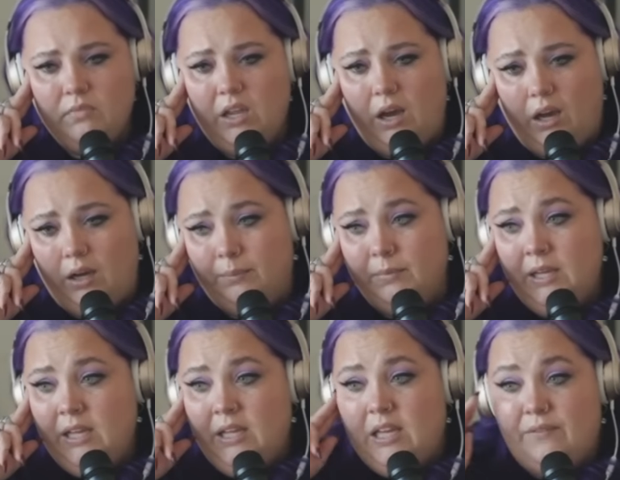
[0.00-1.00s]

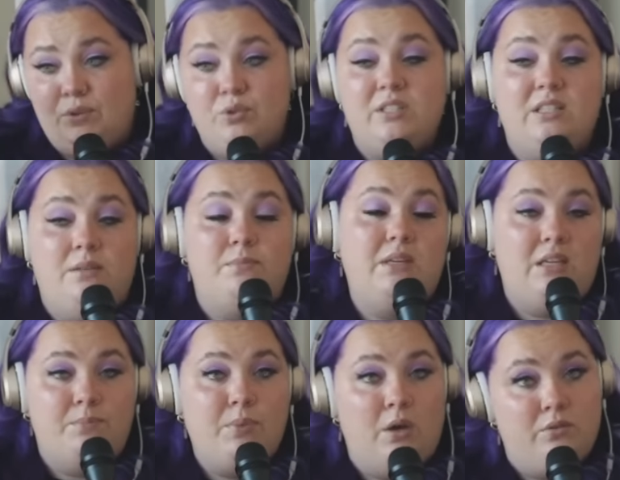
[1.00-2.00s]
If you see
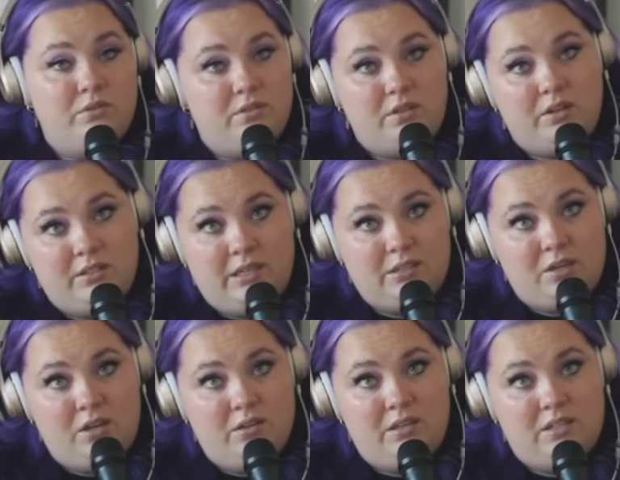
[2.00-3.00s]
me post on
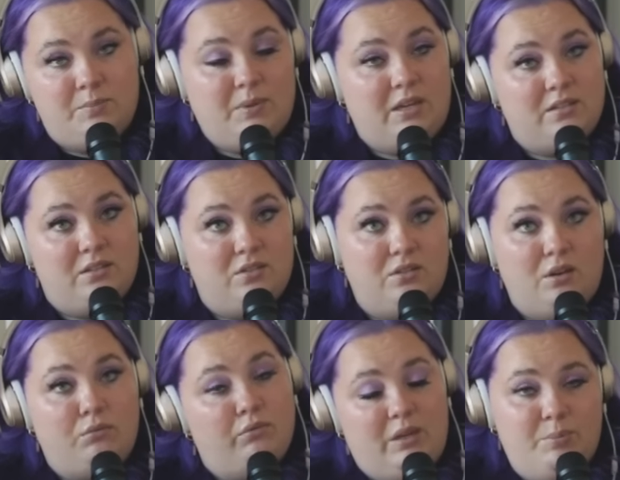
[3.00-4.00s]
TikTok, it's because it's a
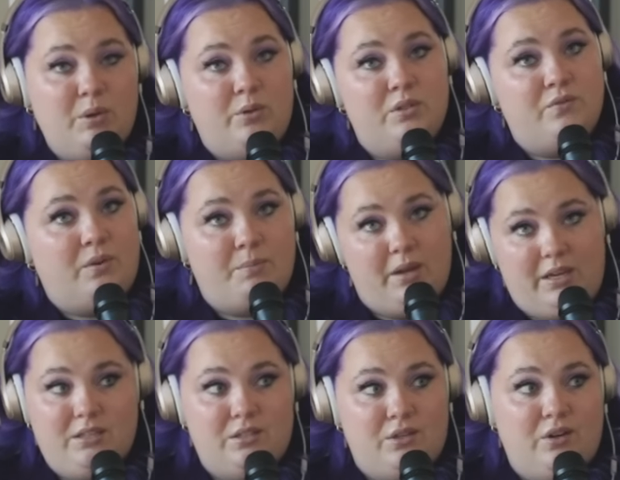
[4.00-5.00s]
repost from my
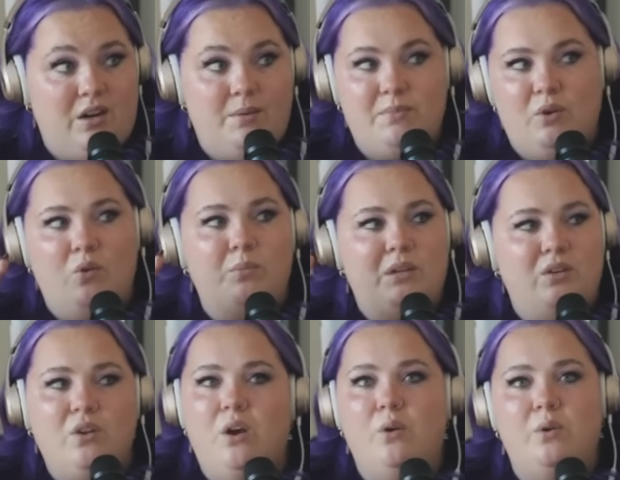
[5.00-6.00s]
Instagram. There will be
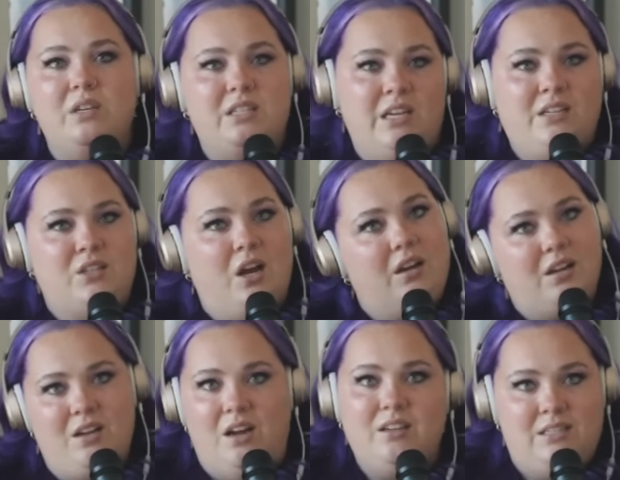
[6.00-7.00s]
no TikTok
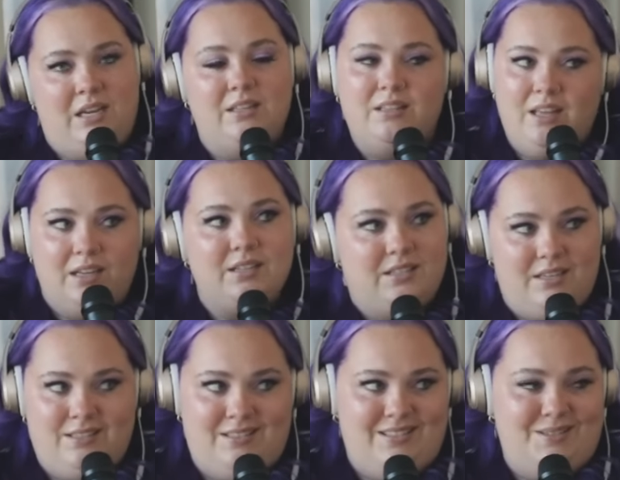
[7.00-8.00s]
content that
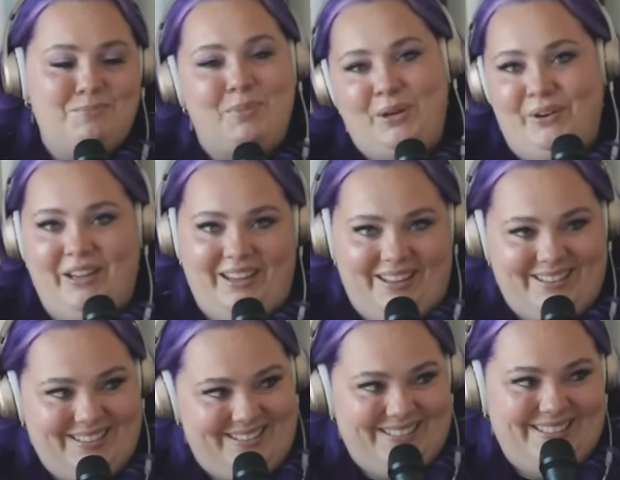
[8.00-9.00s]
exists, period.
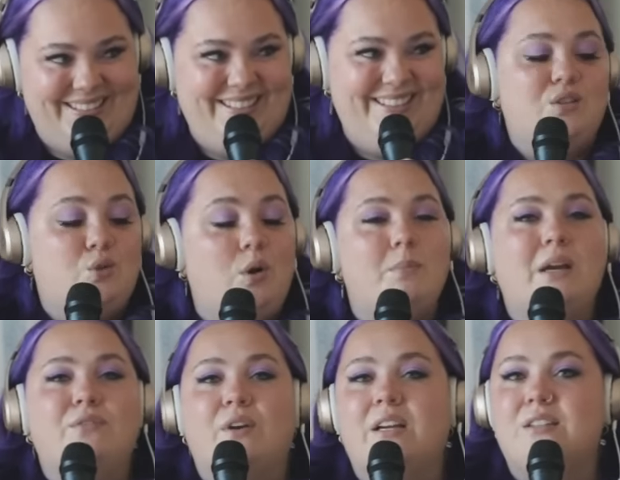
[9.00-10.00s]
To all my
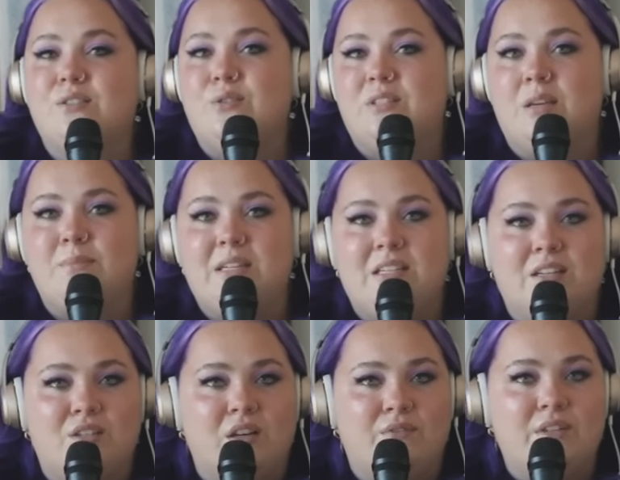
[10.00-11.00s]
friends who send me
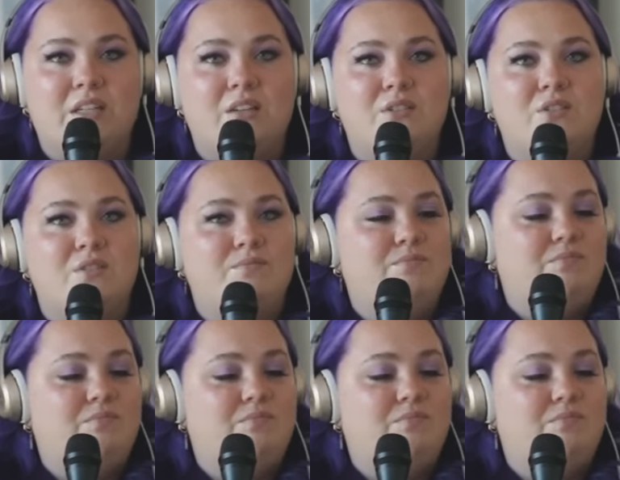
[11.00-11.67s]
TikTok videos,